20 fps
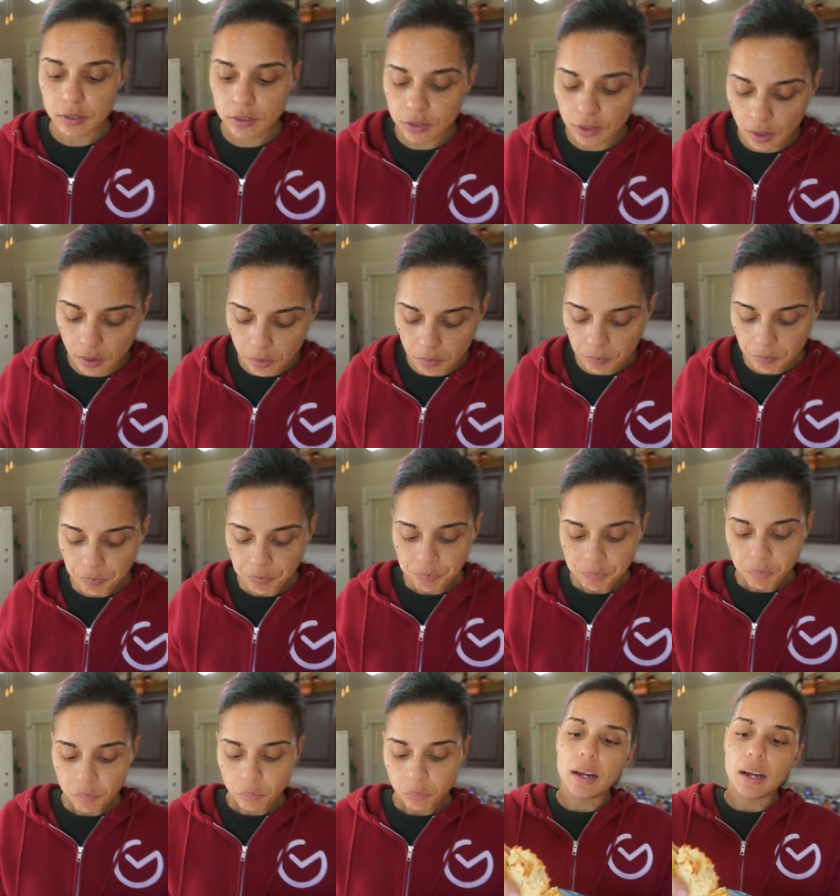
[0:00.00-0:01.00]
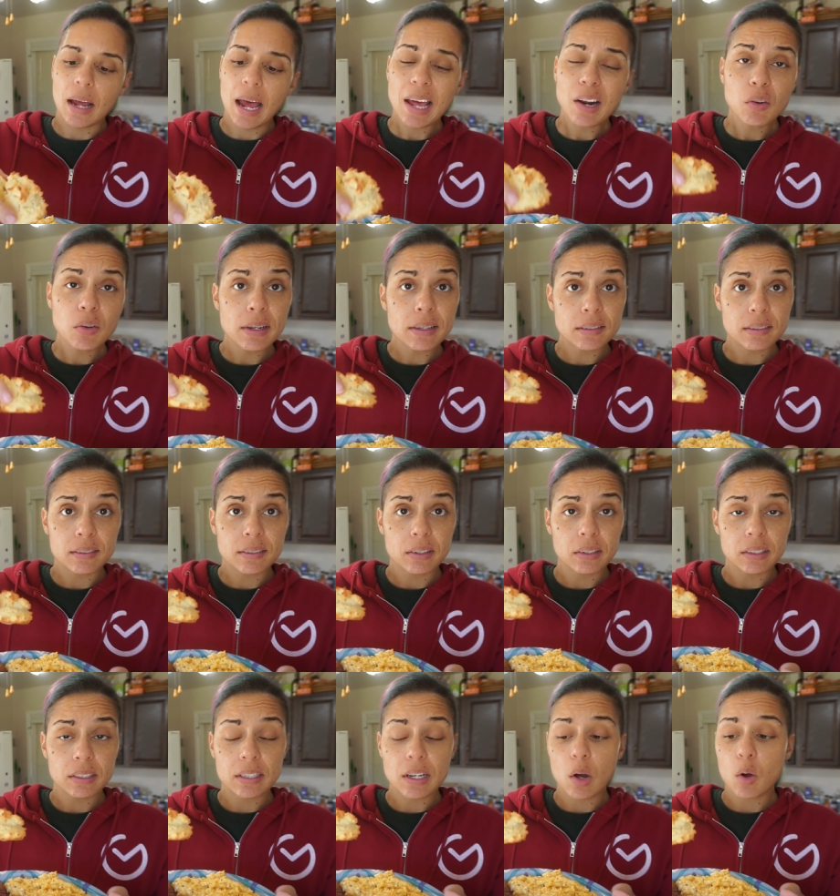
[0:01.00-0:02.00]
So I don't
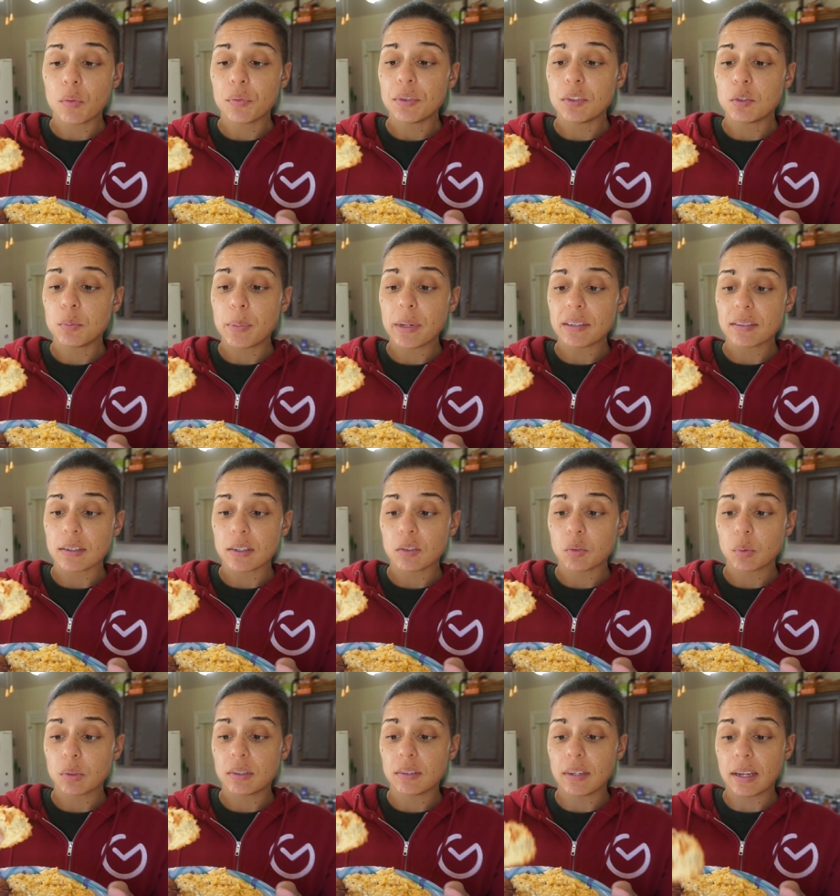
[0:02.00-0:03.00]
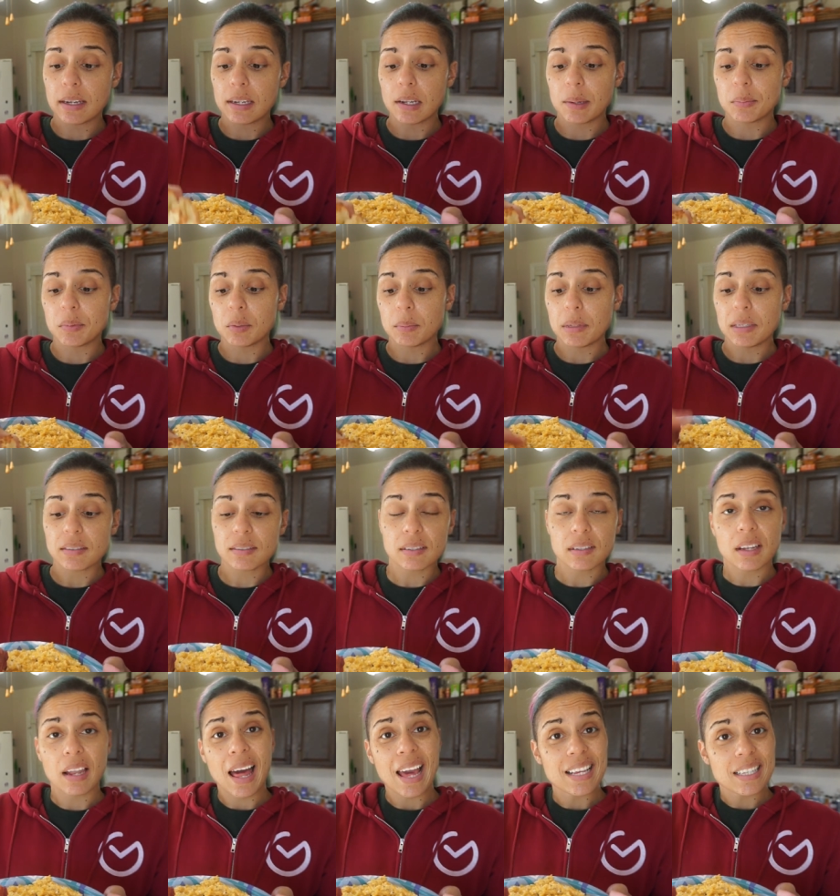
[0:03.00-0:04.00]
necessarily know if these biscuits would stand up to me
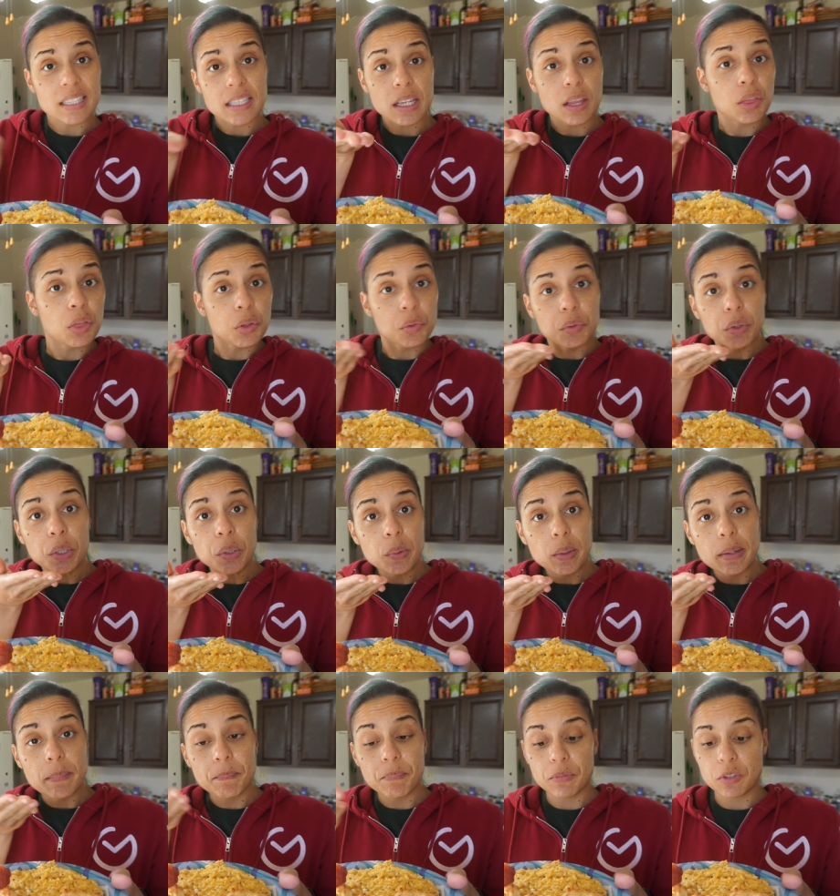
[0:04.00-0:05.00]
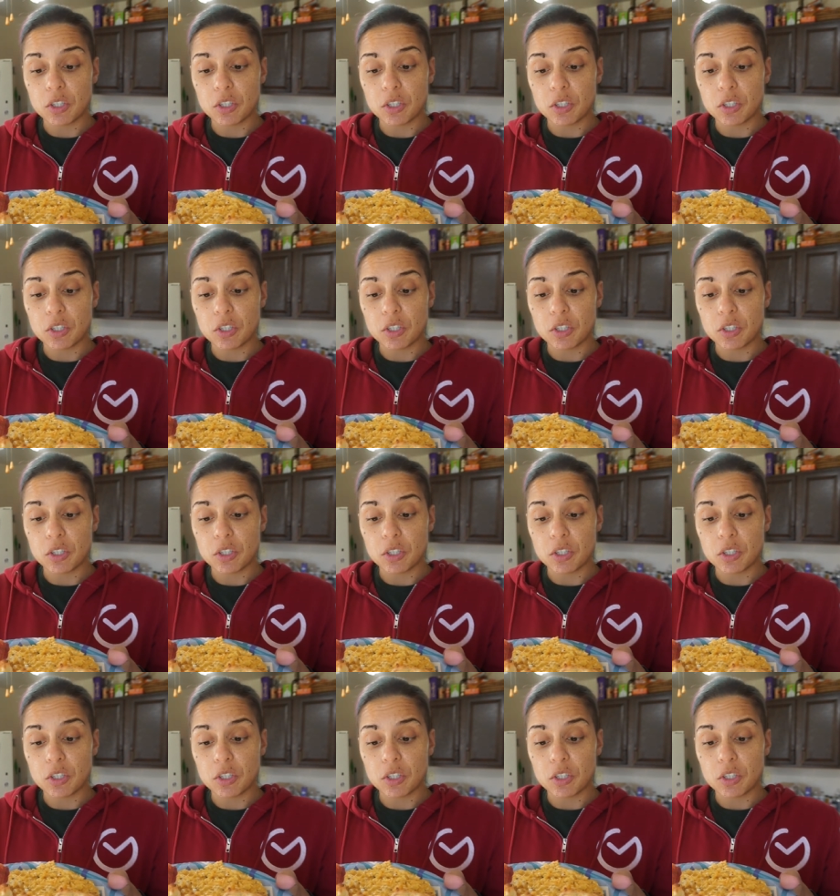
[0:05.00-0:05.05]
slicing through them,